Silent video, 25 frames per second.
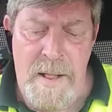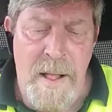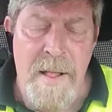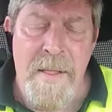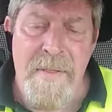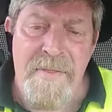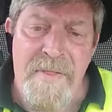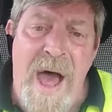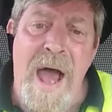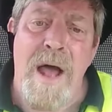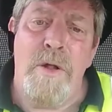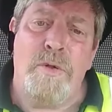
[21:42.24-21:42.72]

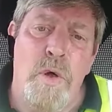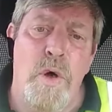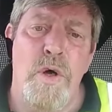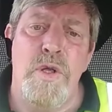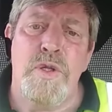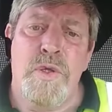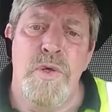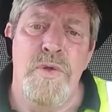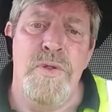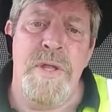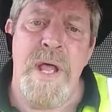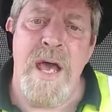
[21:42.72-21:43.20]
That
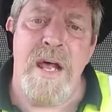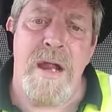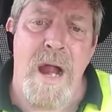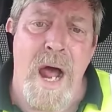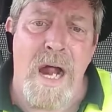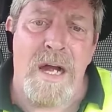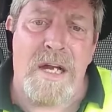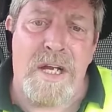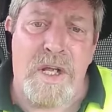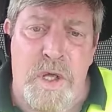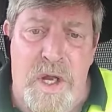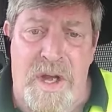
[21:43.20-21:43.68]
lot down there
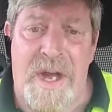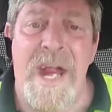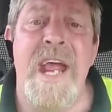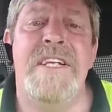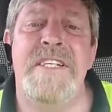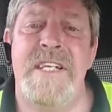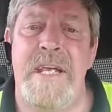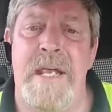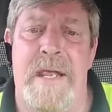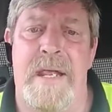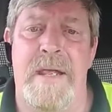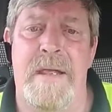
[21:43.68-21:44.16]
are
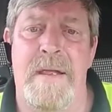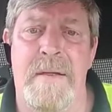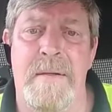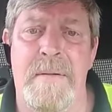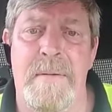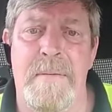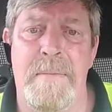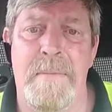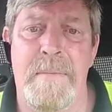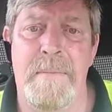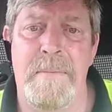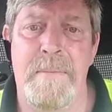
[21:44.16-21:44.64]
crazy.
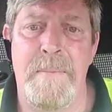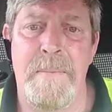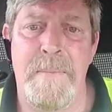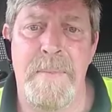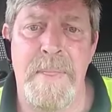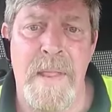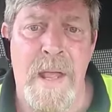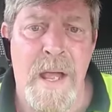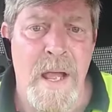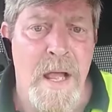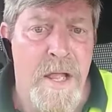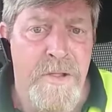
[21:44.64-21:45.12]

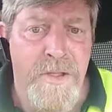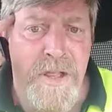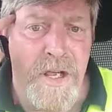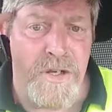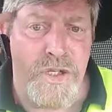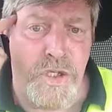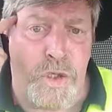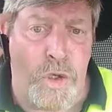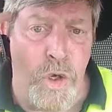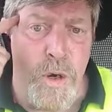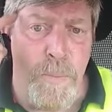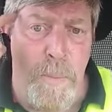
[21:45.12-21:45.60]
They're
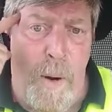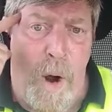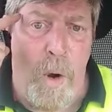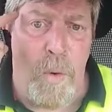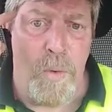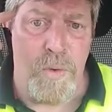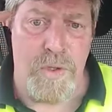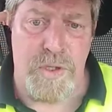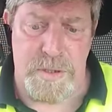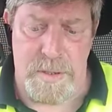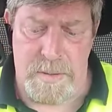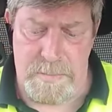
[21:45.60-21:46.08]

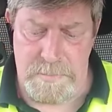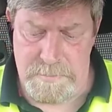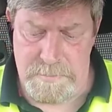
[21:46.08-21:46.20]
screwballs.